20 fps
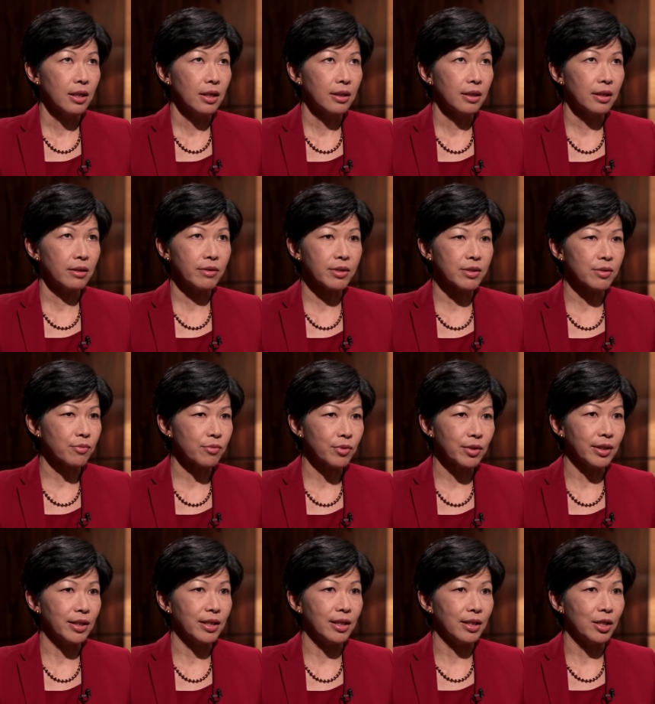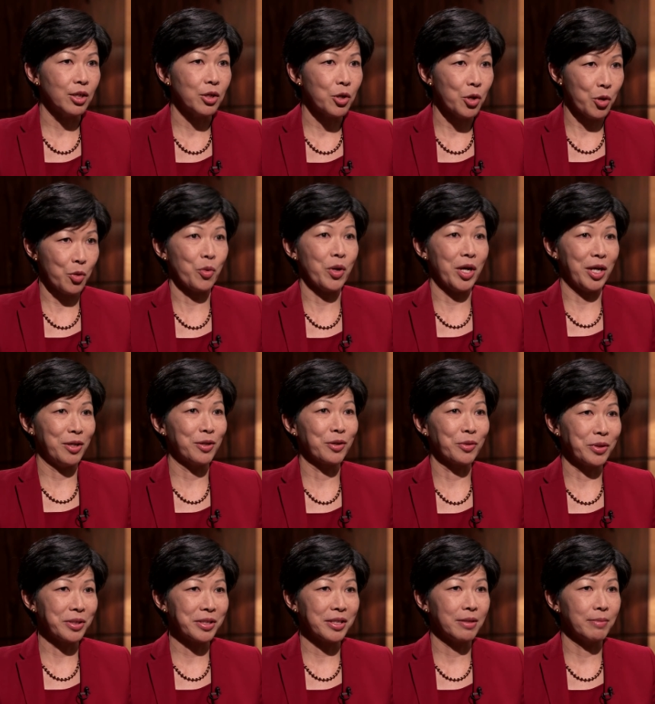there is really no way you're
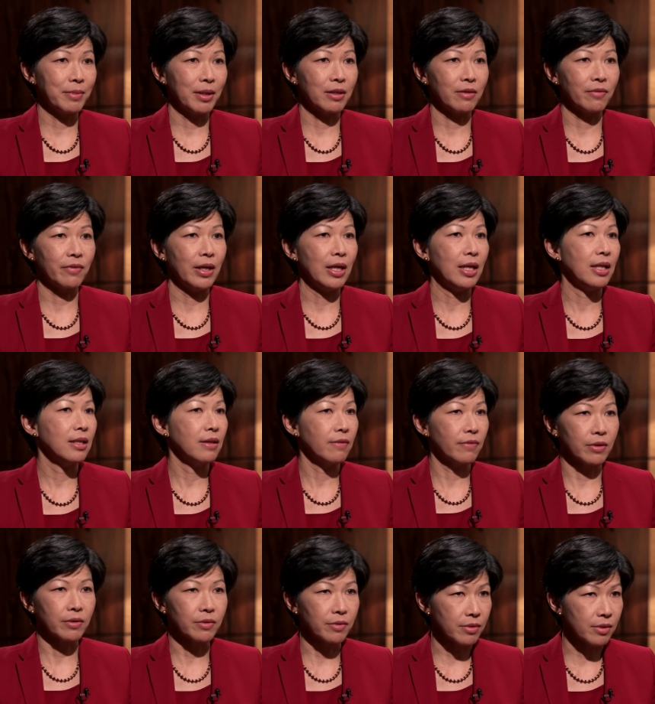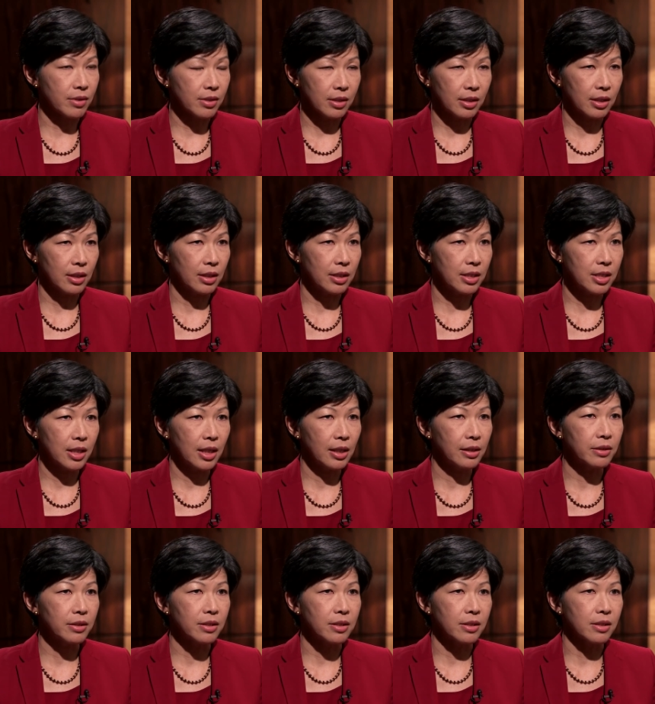going to come out of any of those uh,
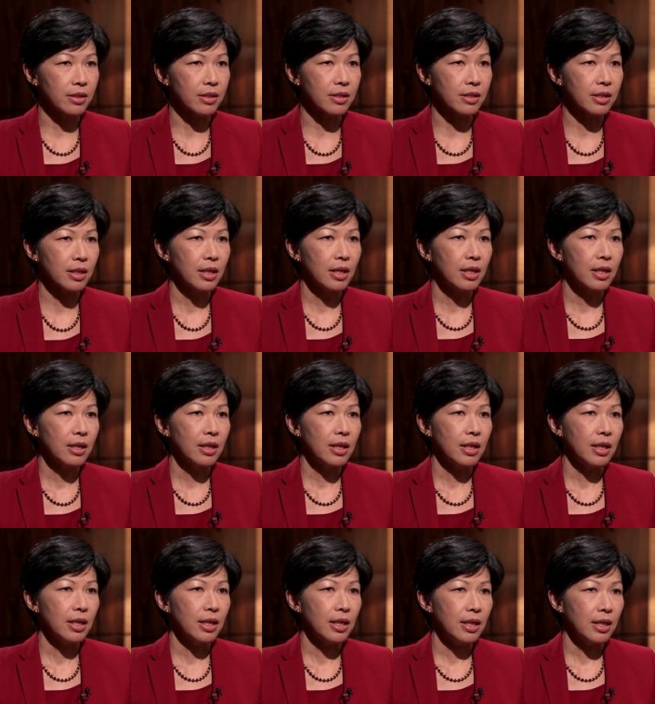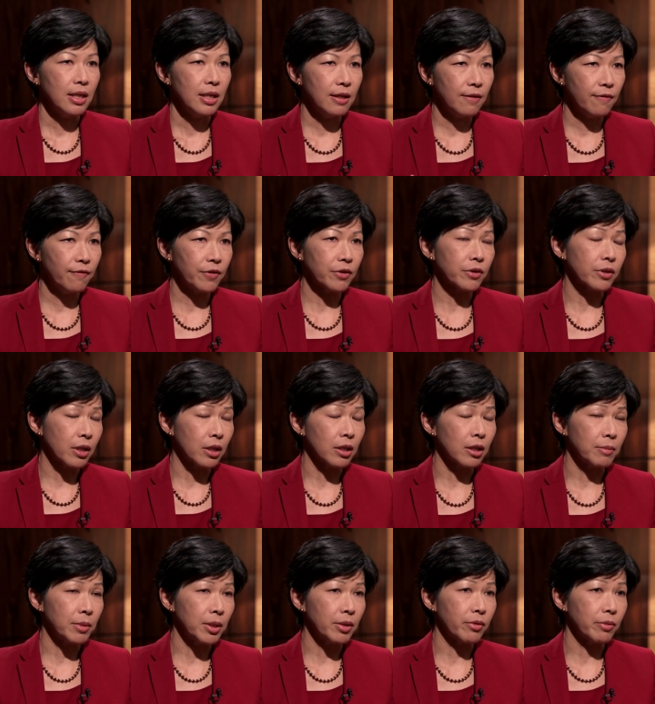challenges if your
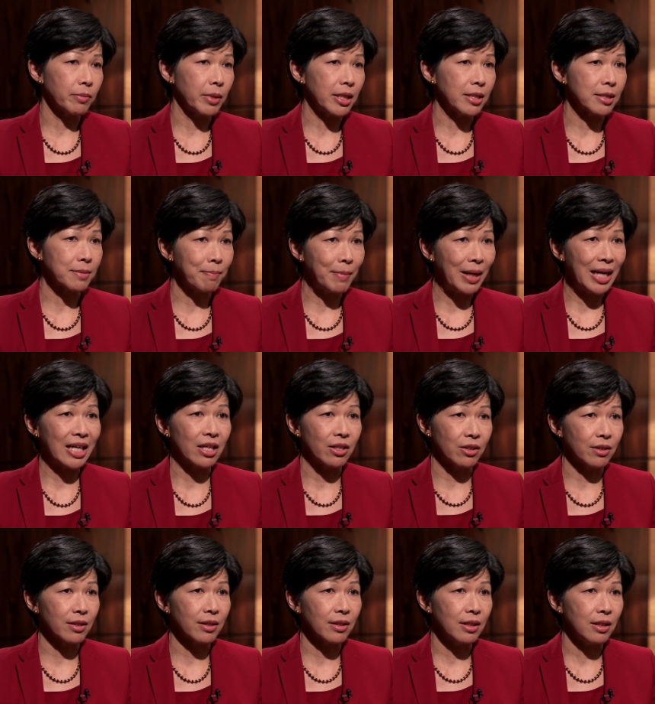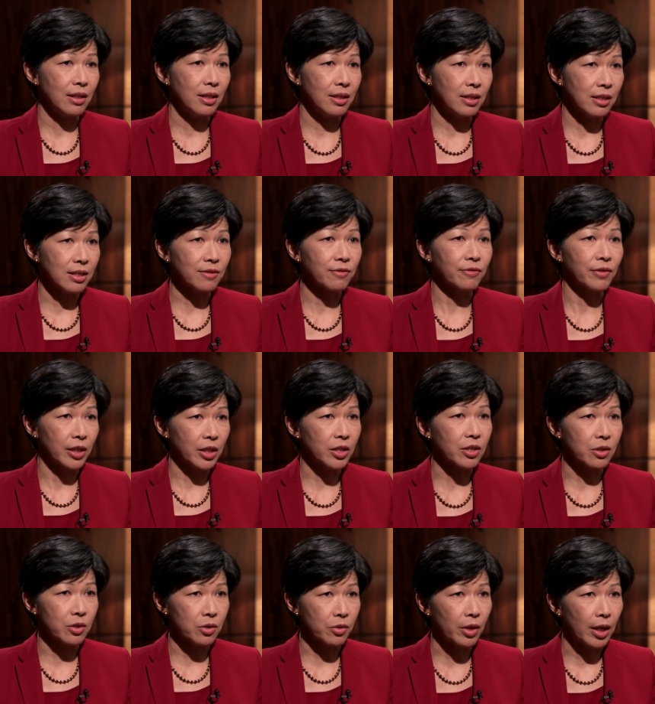economy remains mired in a
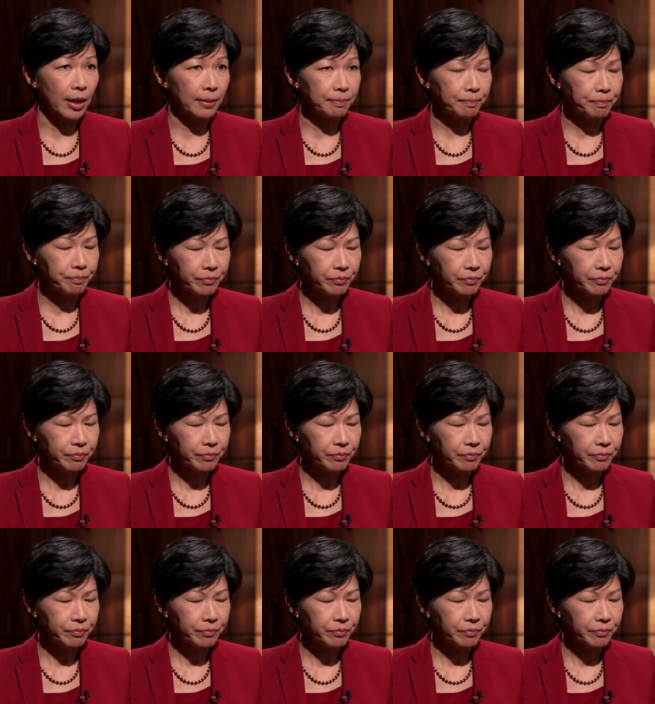deflation trap.